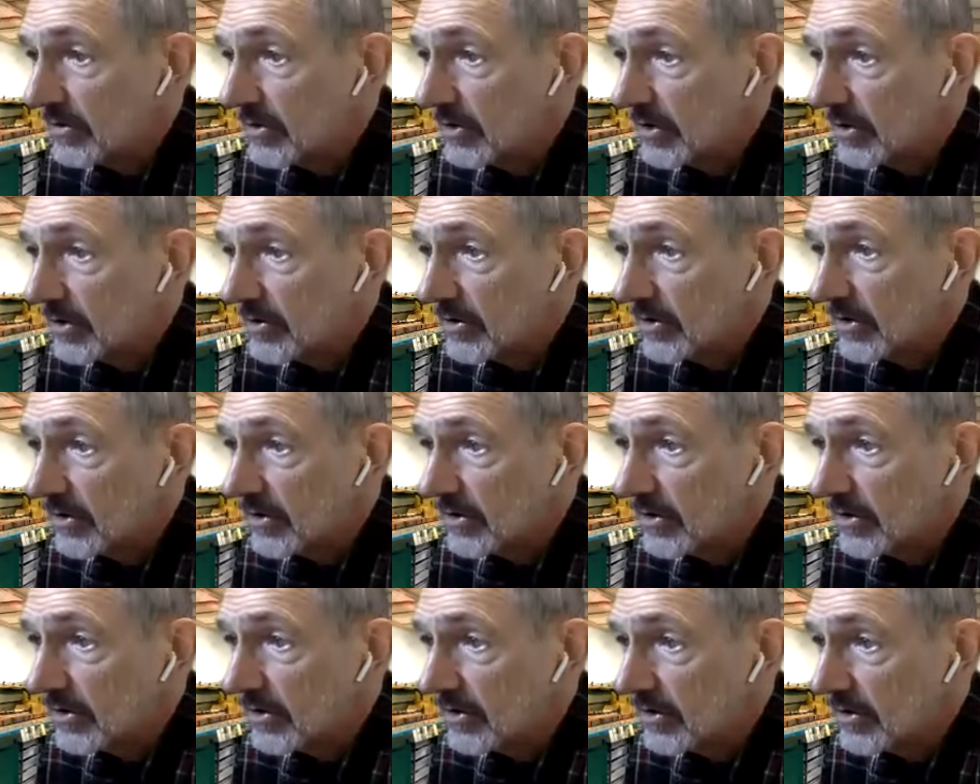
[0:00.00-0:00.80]
good,
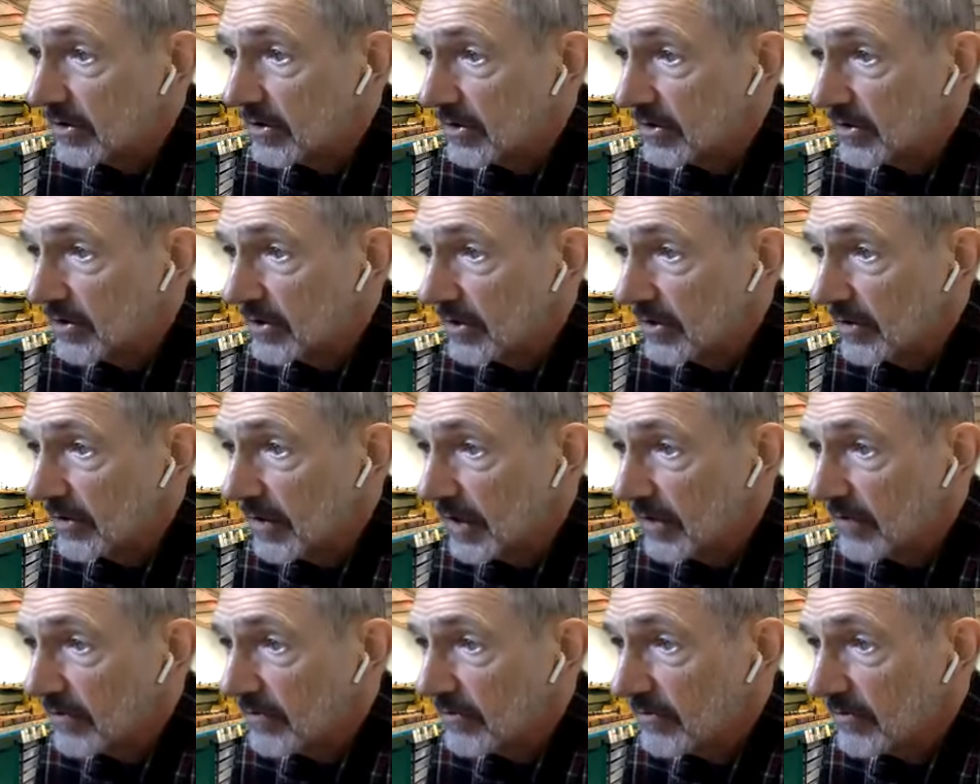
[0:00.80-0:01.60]
good, good, good, good.
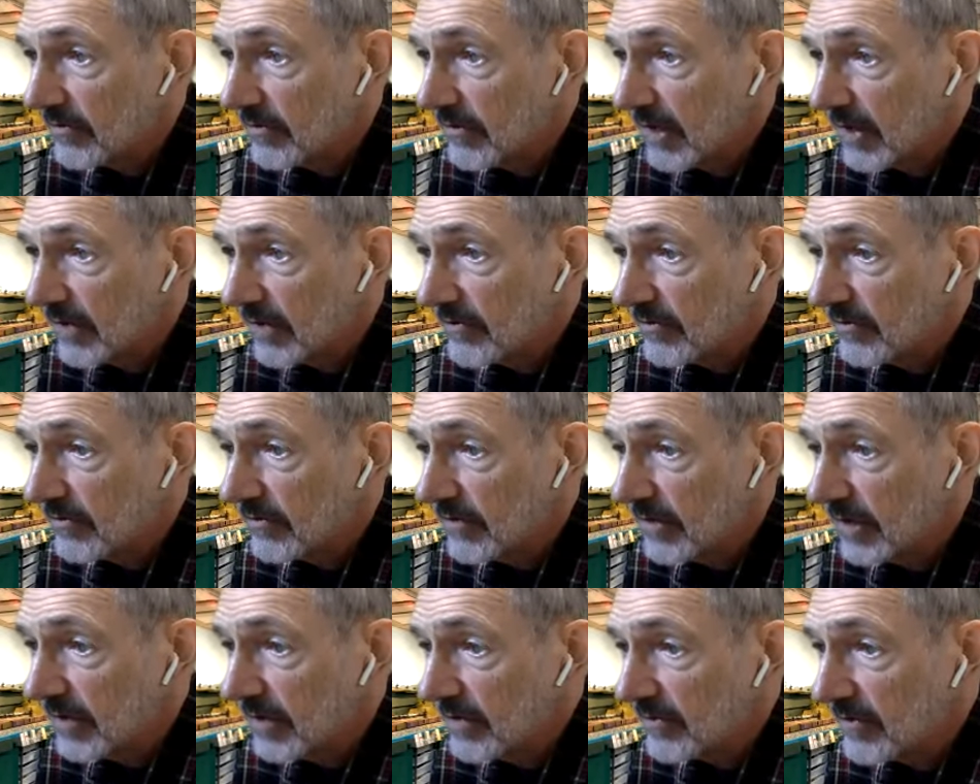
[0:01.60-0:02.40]
That's
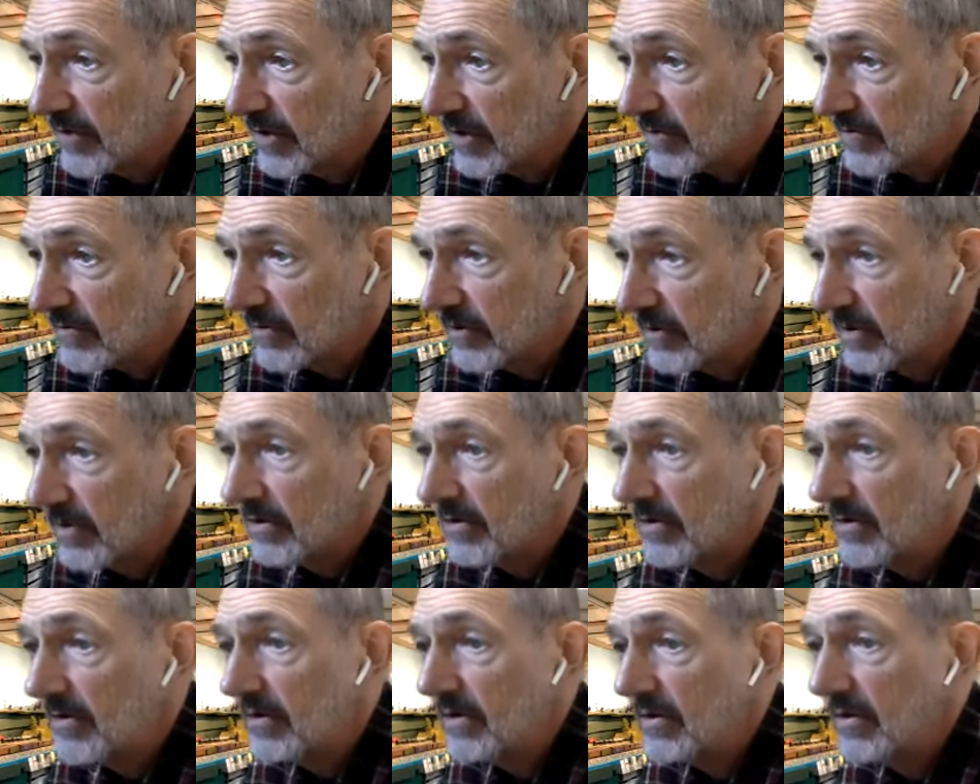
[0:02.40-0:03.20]
excellent.
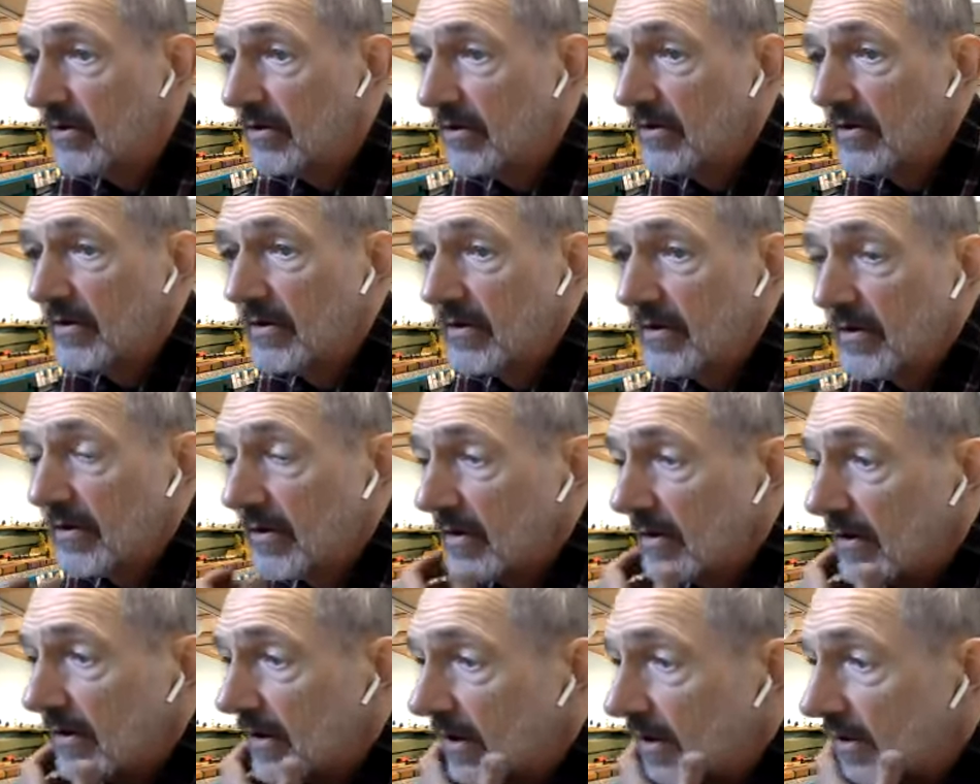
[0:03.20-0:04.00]

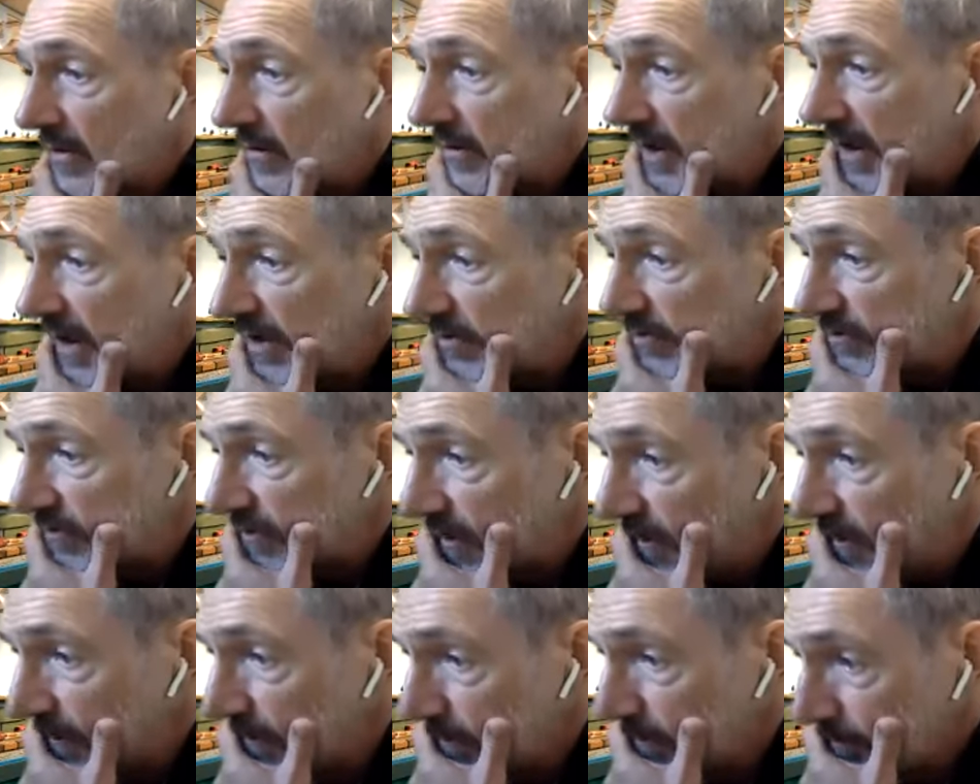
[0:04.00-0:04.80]
Okay,
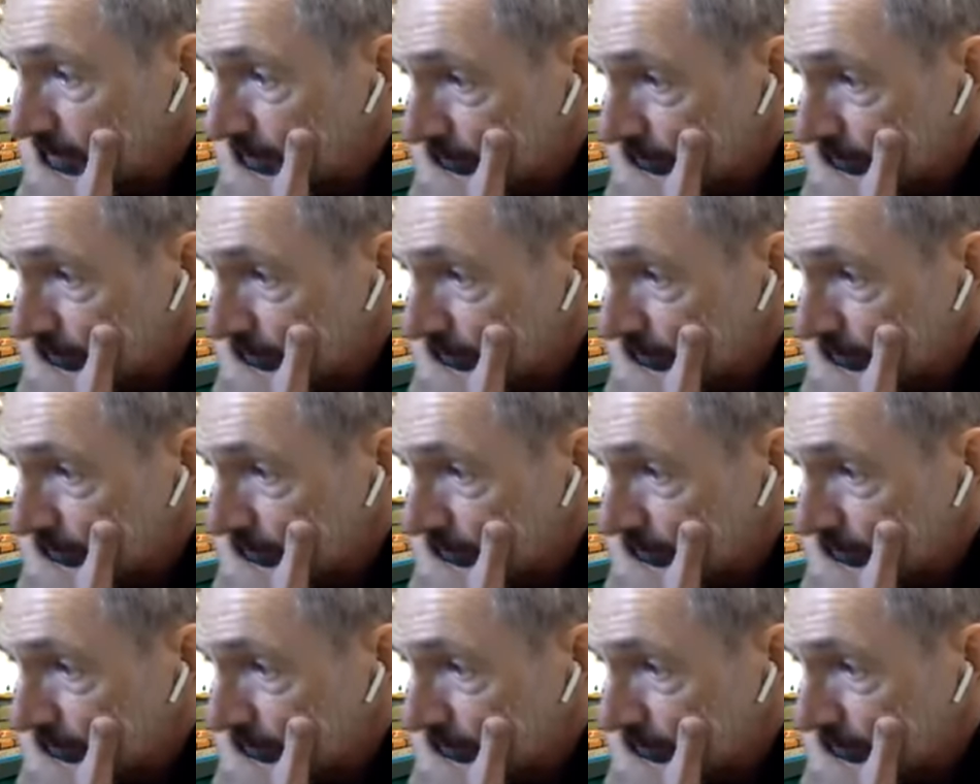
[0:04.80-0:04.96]
so